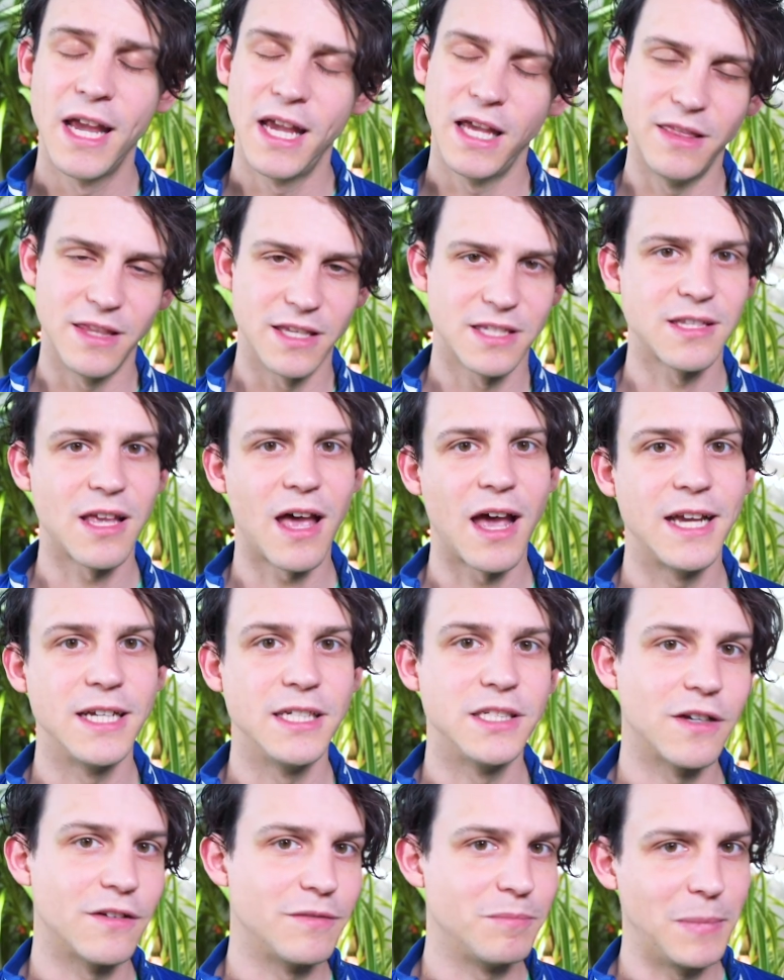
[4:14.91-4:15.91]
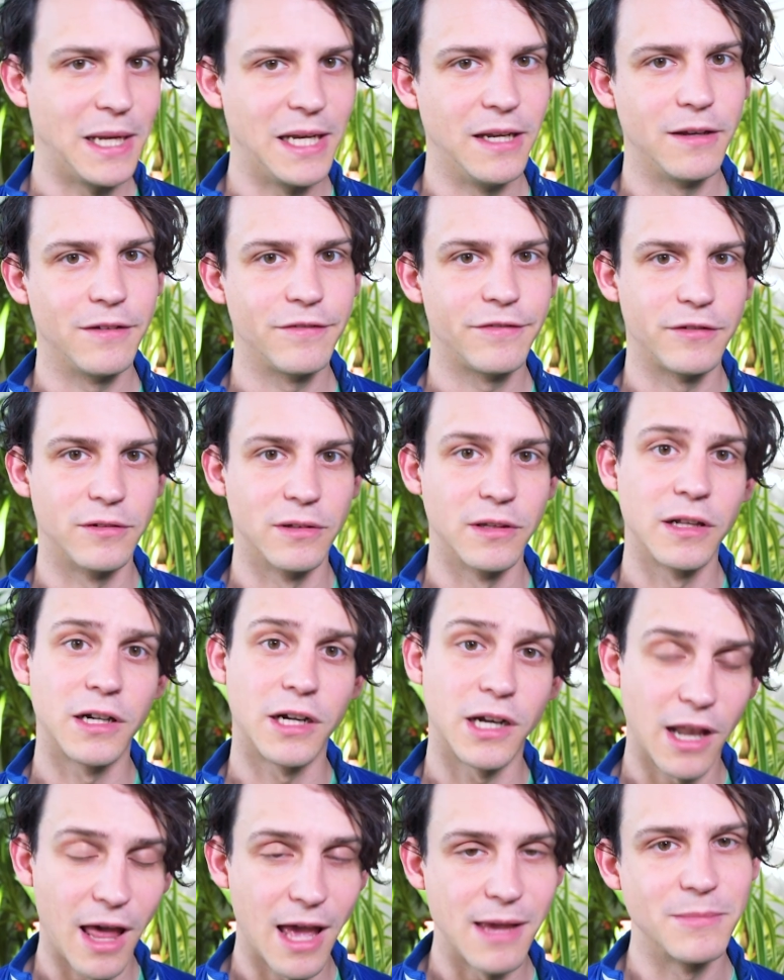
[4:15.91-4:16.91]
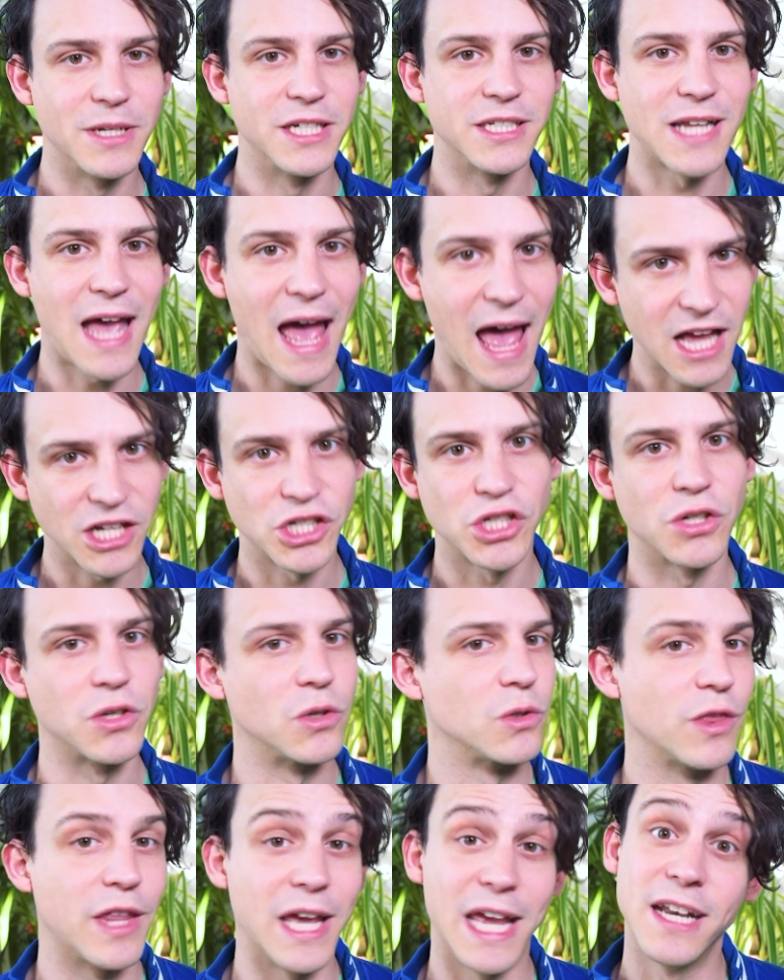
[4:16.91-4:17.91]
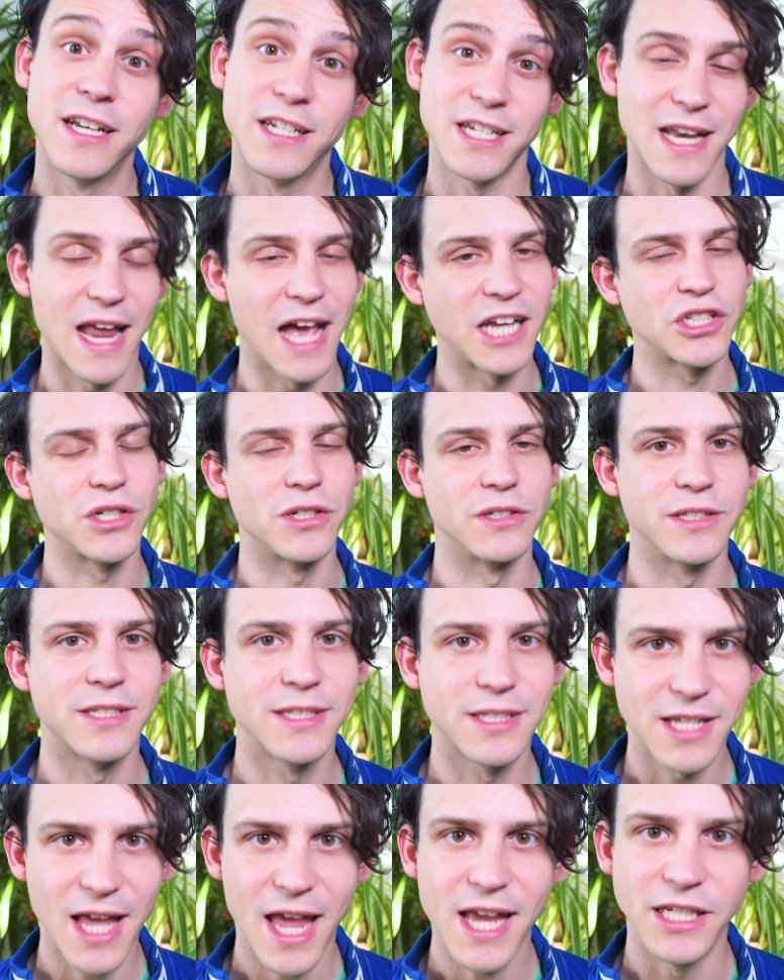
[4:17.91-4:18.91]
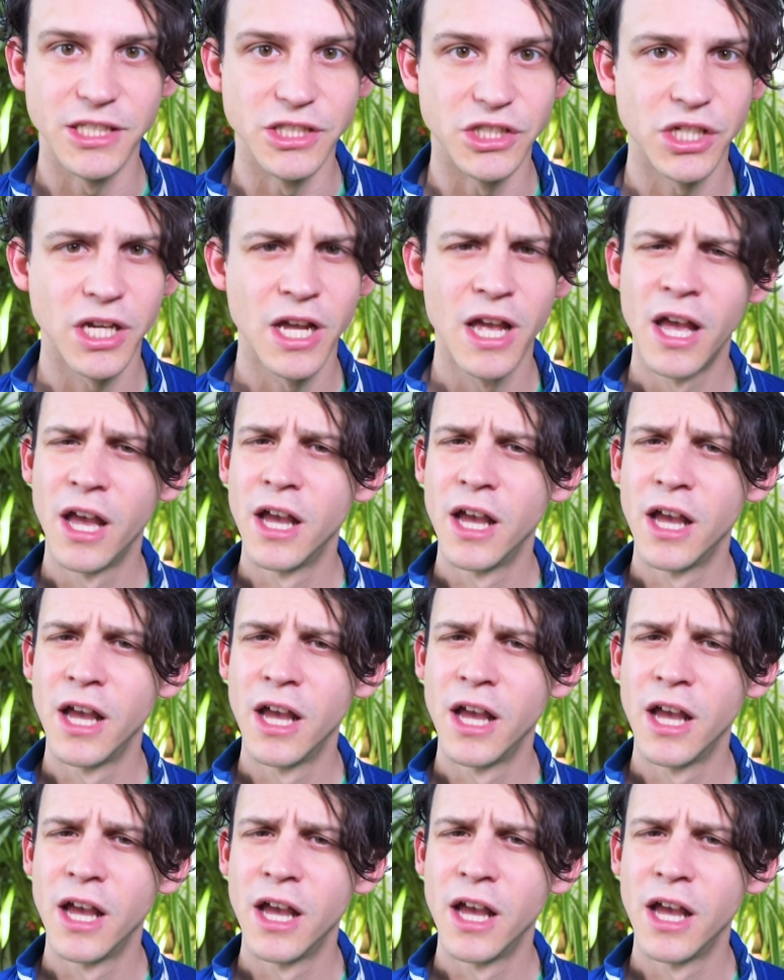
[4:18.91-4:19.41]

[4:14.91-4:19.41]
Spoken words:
in the side of meaningful climate action on the international stage.